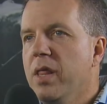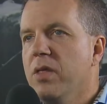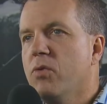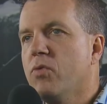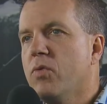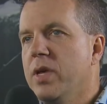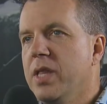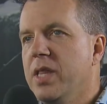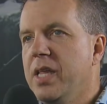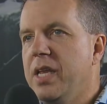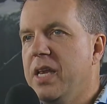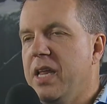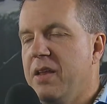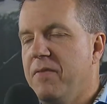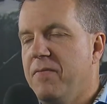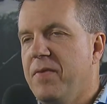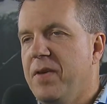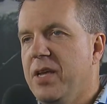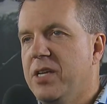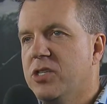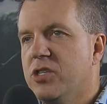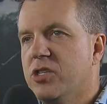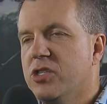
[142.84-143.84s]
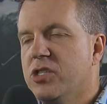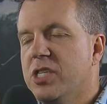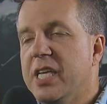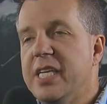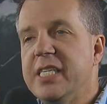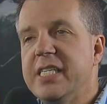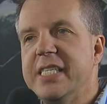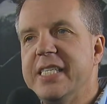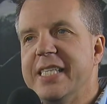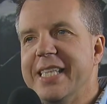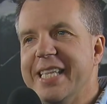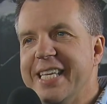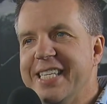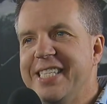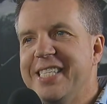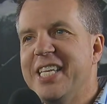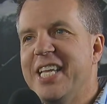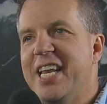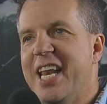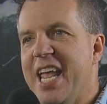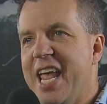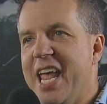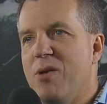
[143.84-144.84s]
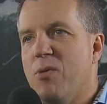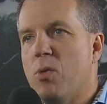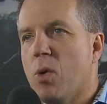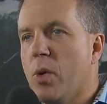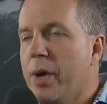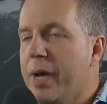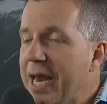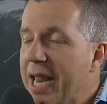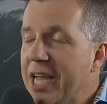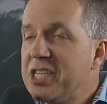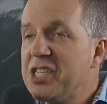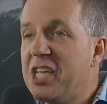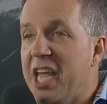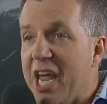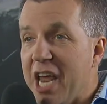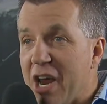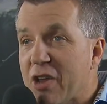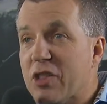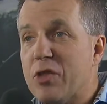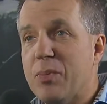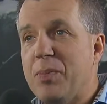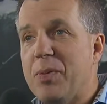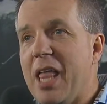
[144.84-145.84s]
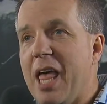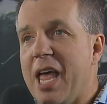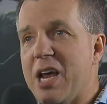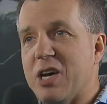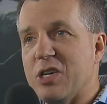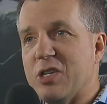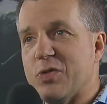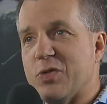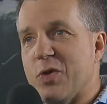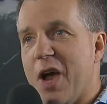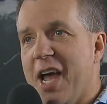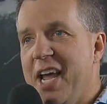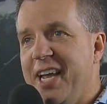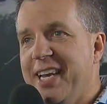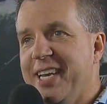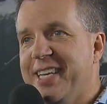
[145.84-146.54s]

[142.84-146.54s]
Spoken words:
one of the really neat features is Listen In, where we can actually hear the players,